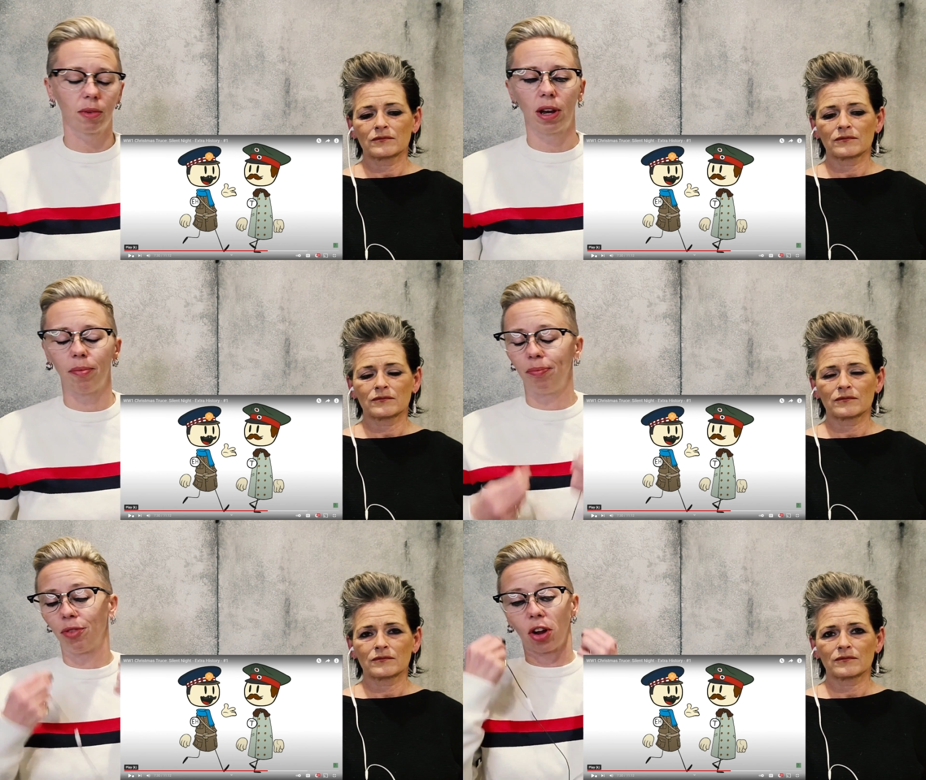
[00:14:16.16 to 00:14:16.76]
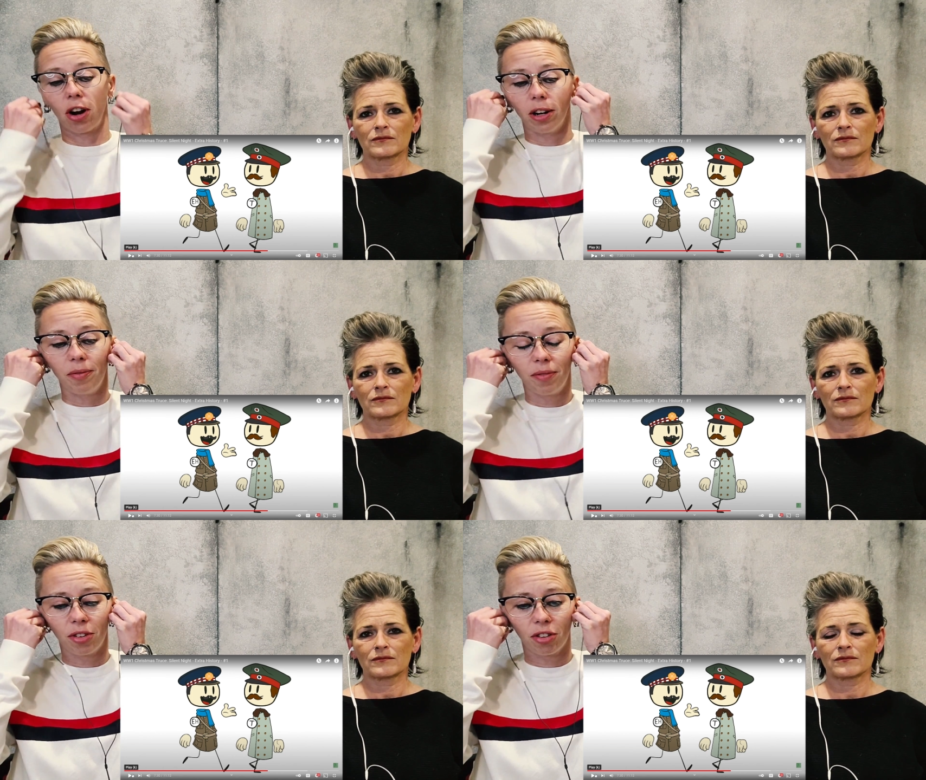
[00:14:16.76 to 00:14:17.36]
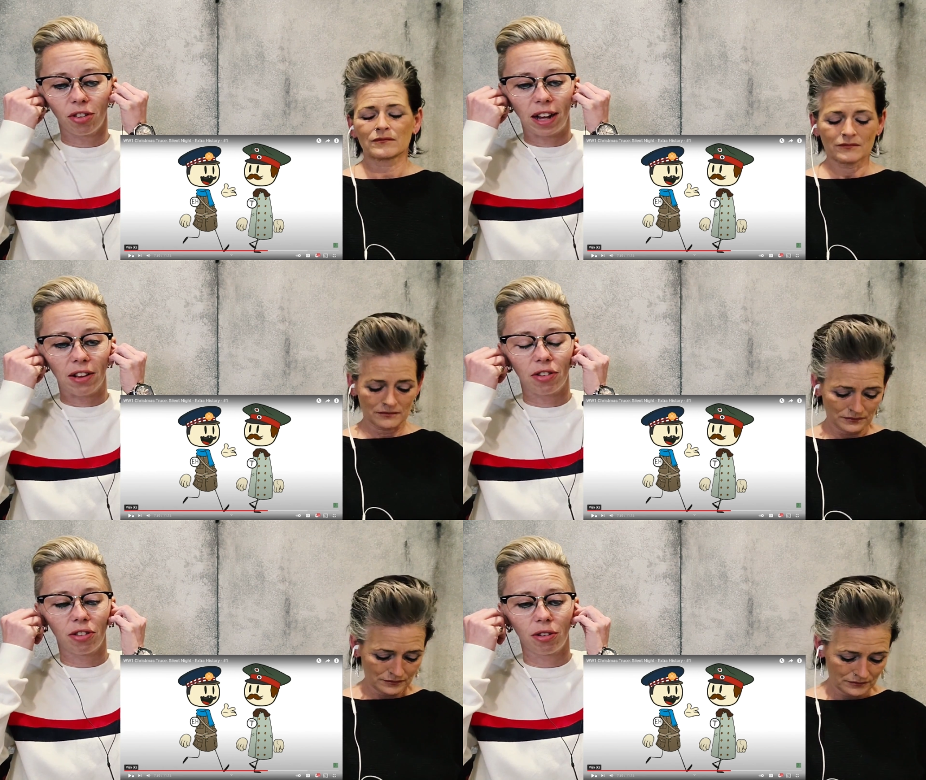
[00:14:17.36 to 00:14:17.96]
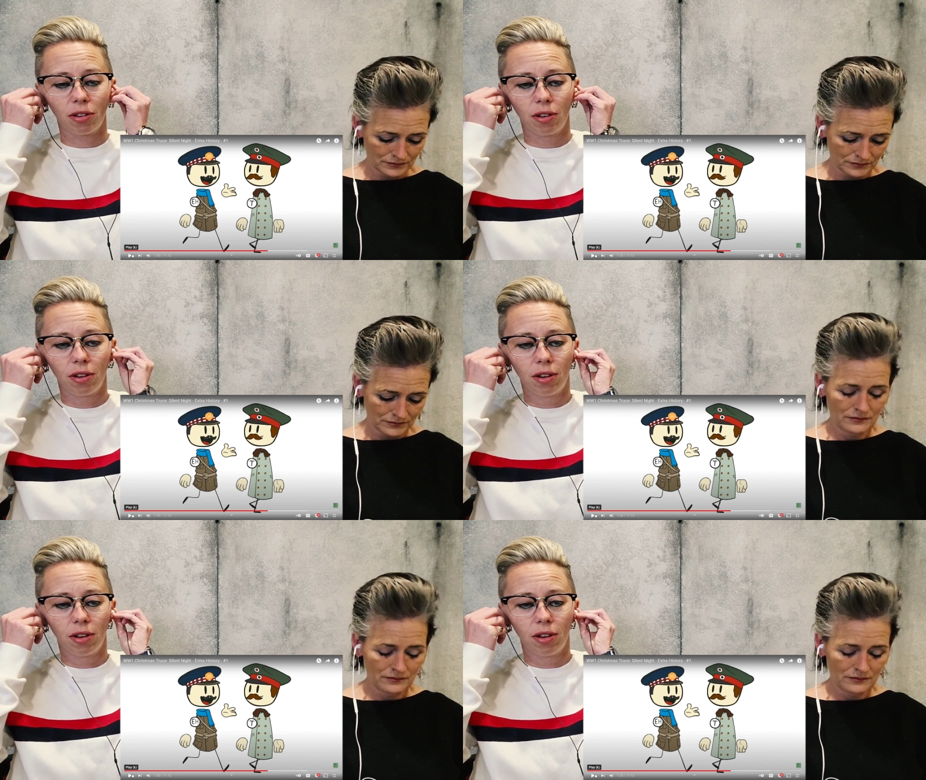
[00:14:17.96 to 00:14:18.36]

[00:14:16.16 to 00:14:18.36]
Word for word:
Speaker 1: that, sorry, just that's